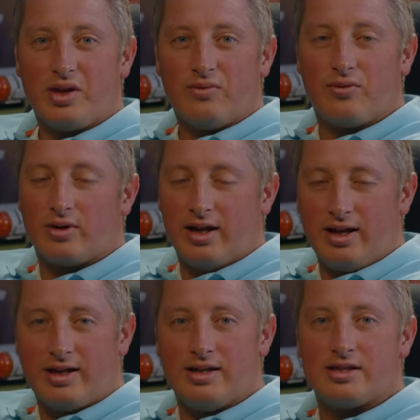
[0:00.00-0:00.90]

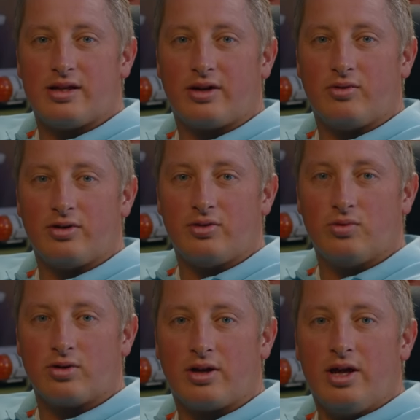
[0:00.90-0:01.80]
Forgetting it is not going to
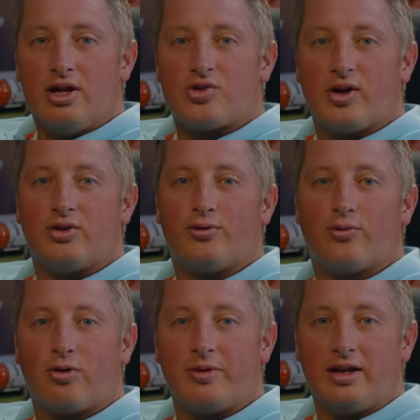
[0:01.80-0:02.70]
work.
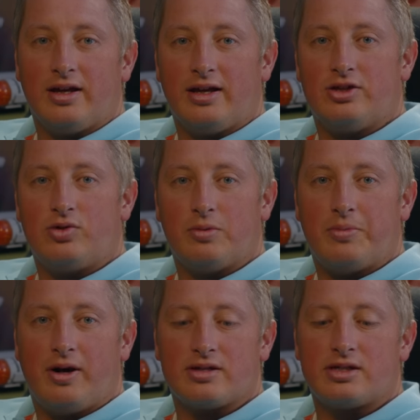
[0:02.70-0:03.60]
Transforming it into a
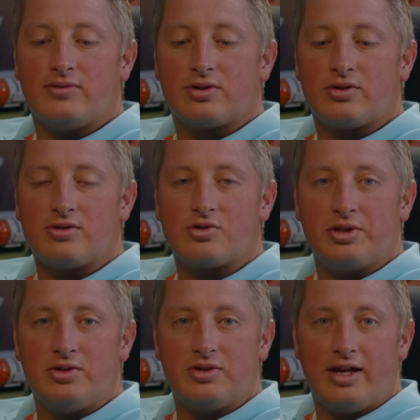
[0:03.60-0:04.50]
positive occurs
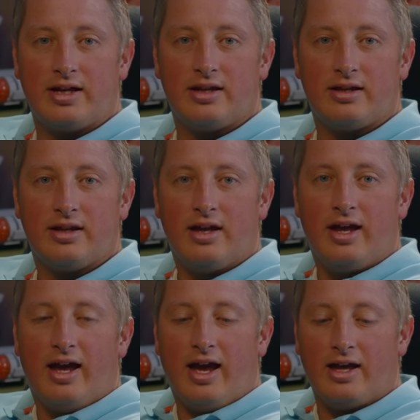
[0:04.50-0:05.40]
when you take it
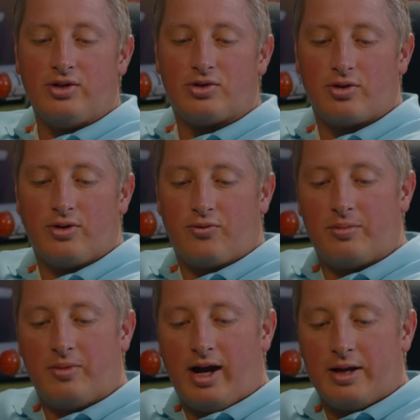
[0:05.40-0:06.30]
and you turn it
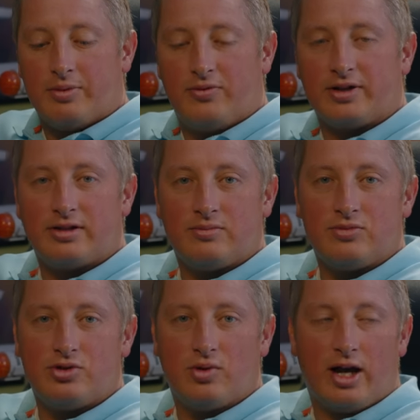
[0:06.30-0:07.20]
from I'm a victim
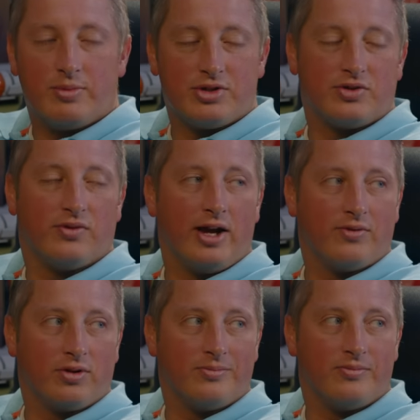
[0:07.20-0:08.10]
to I'm a
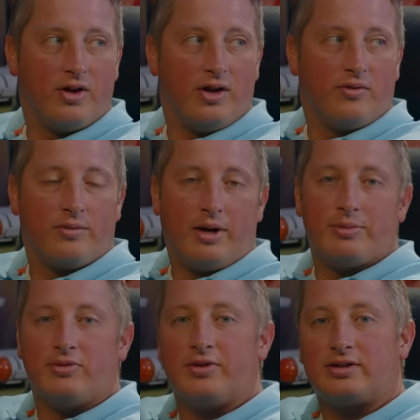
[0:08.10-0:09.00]
survivor, mm-hmm. from
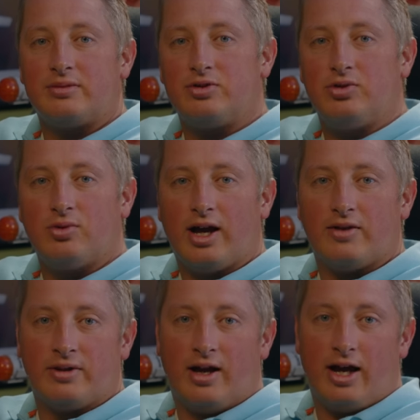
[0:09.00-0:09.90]
I'm a victim to
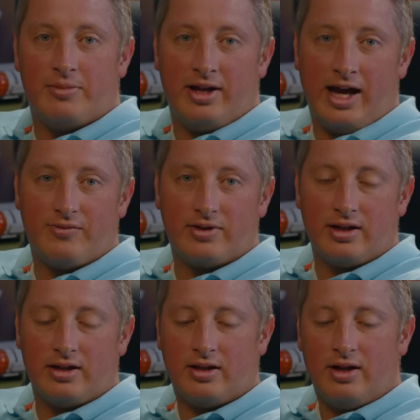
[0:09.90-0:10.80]
I'm an
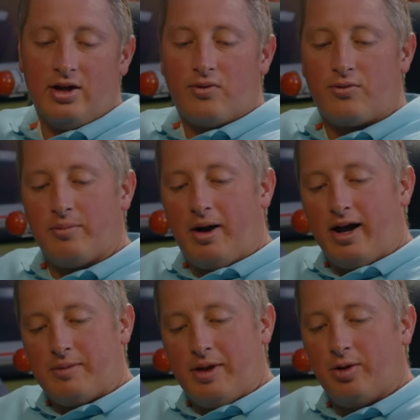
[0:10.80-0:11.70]
advocate, from
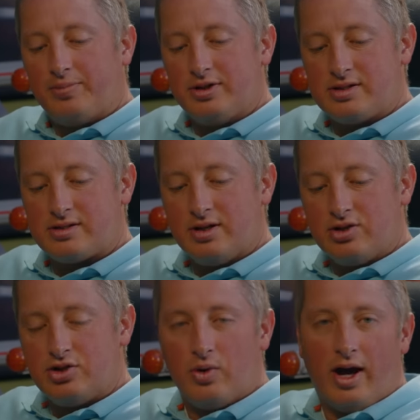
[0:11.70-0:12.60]
I am helpless
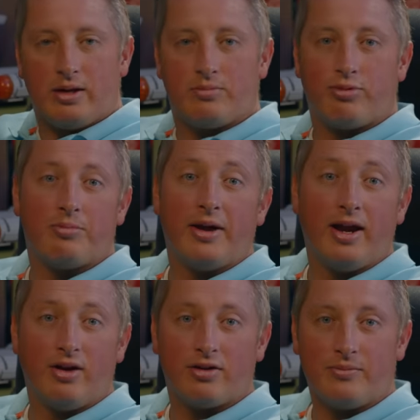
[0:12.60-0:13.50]
to I am
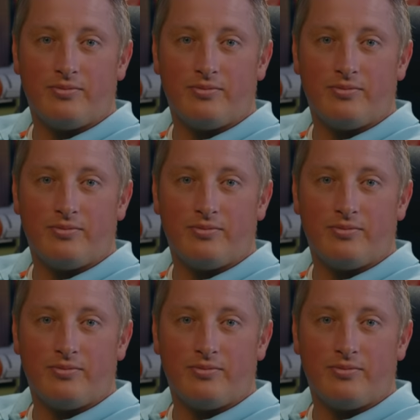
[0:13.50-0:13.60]
prepared.